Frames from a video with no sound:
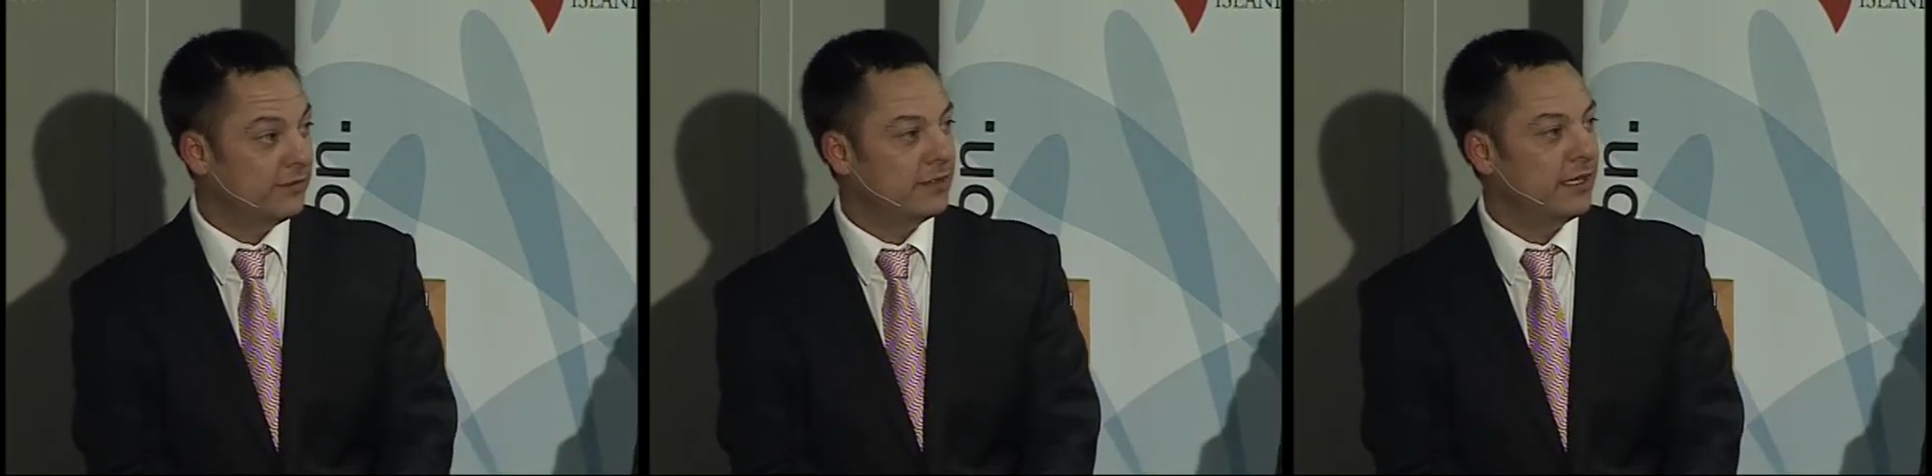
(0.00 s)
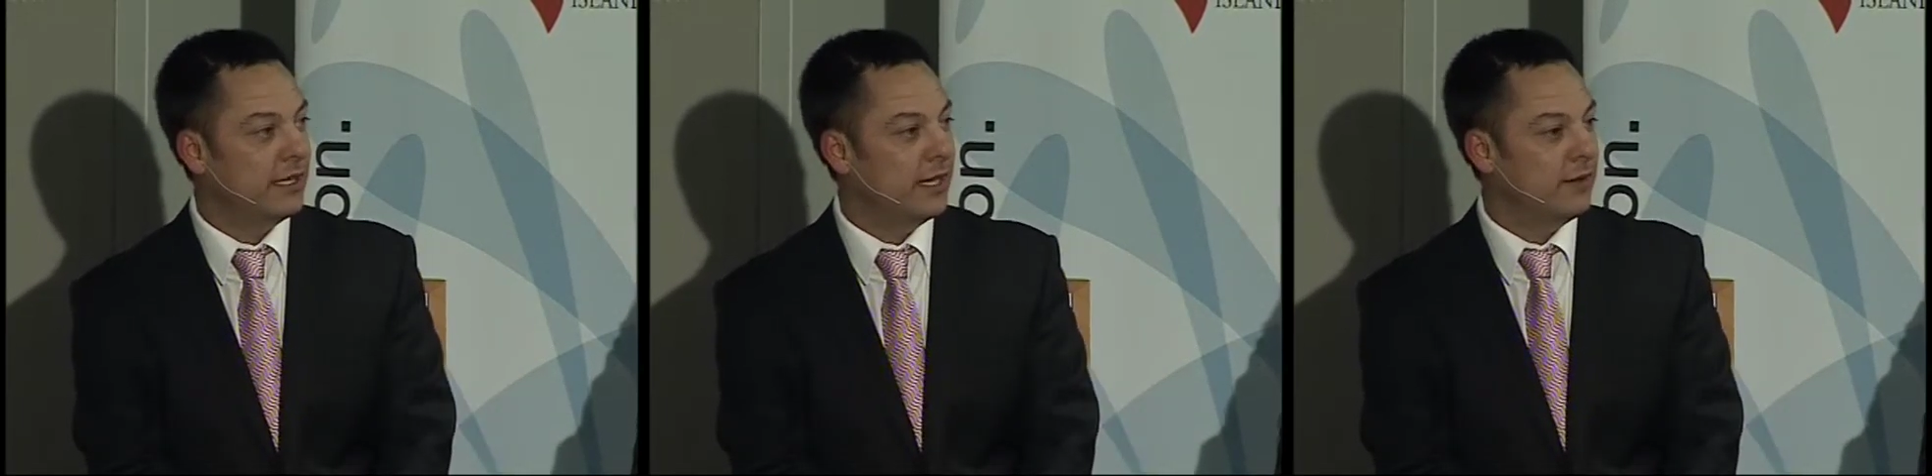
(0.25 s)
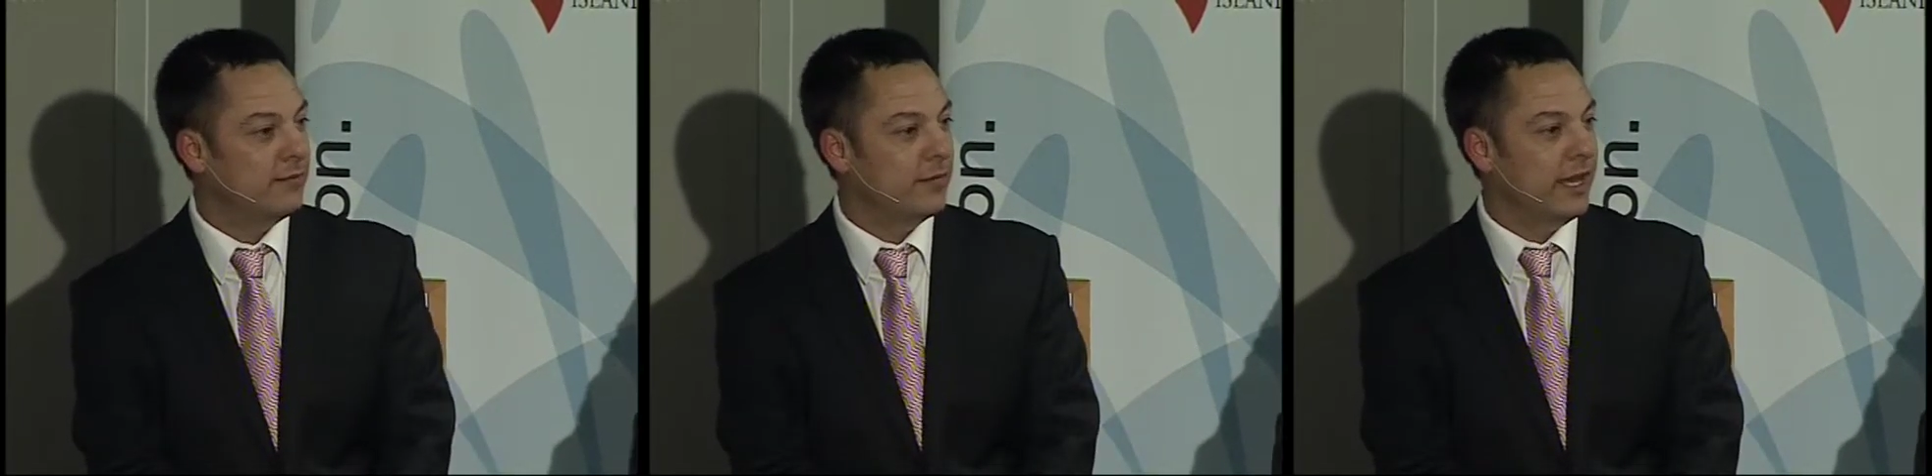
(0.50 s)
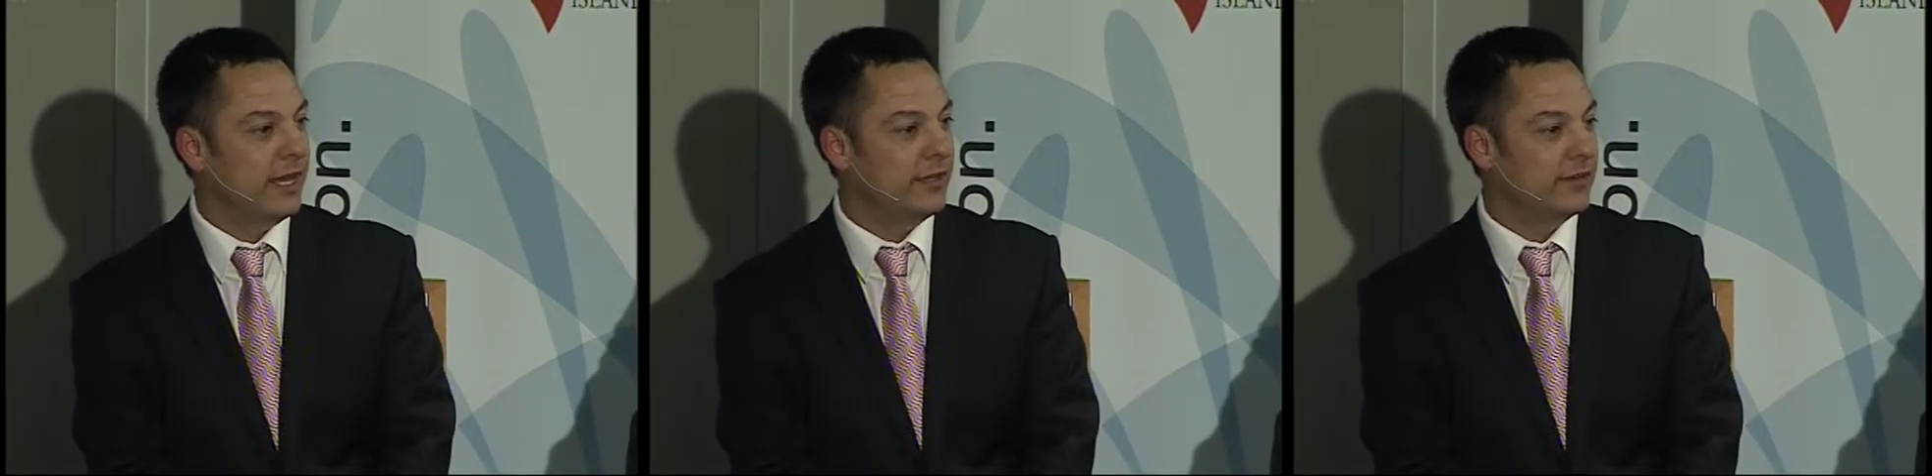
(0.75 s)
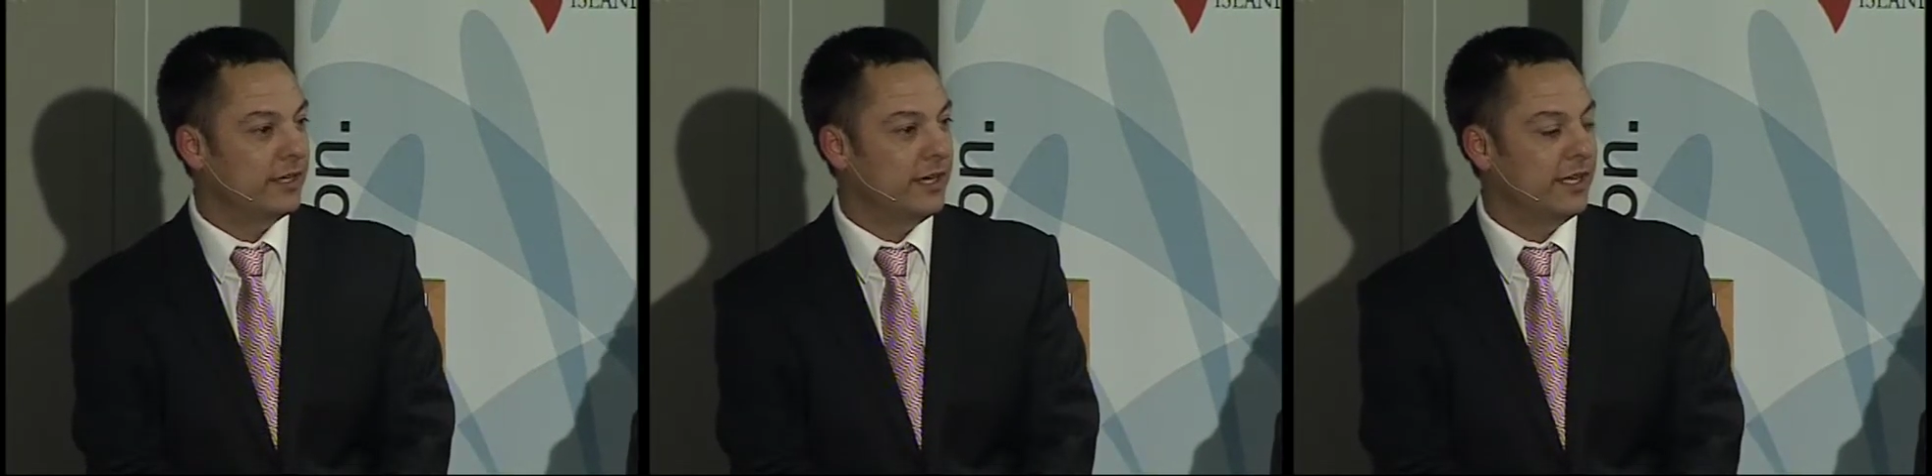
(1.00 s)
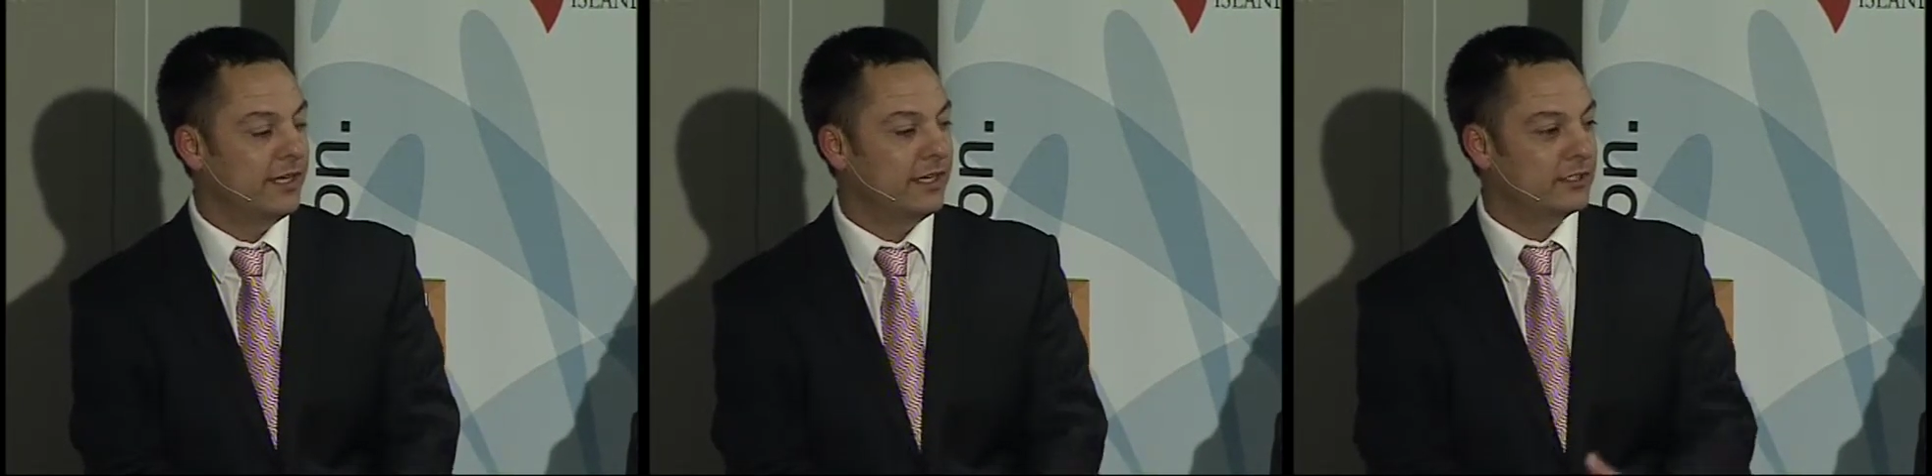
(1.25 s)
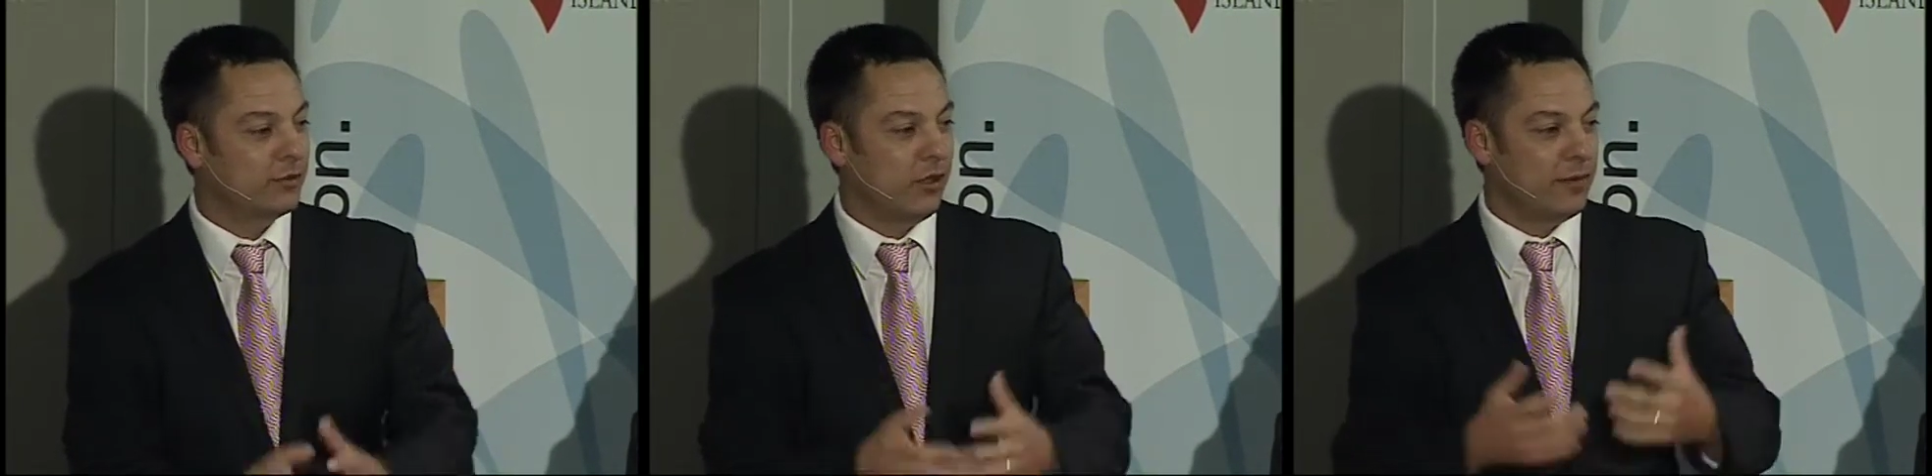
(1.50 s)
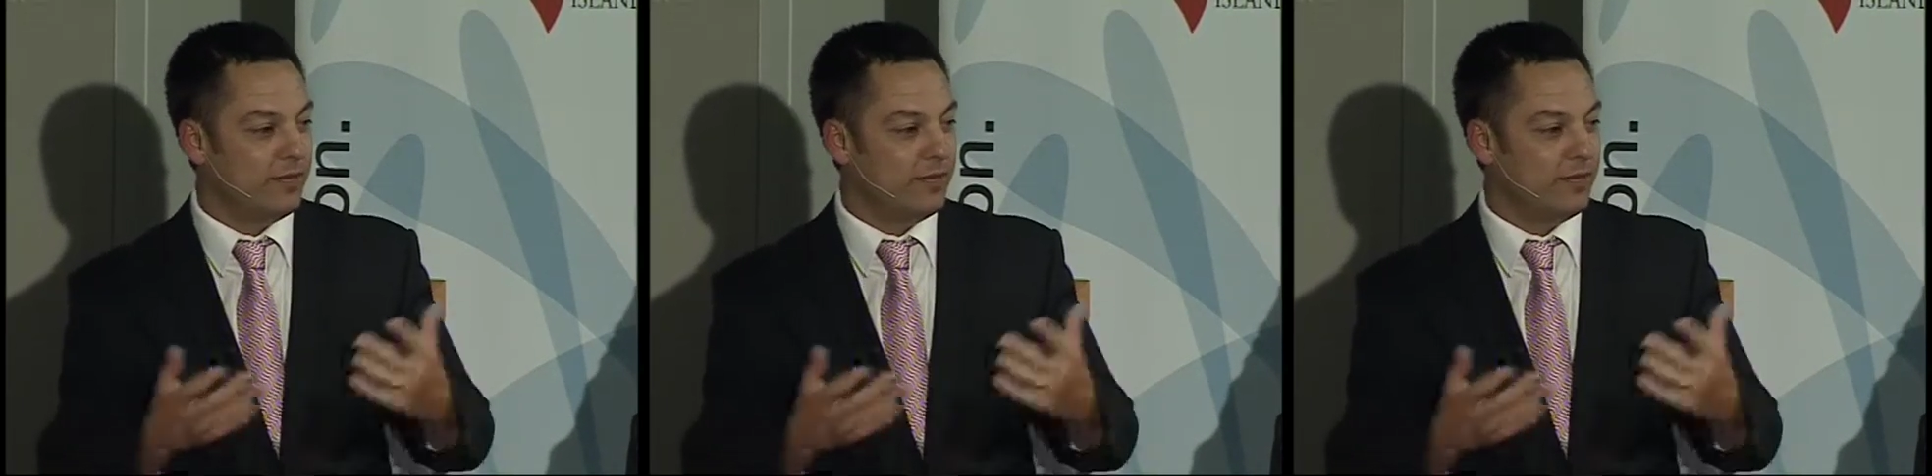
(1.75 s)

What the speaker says: and it's quite a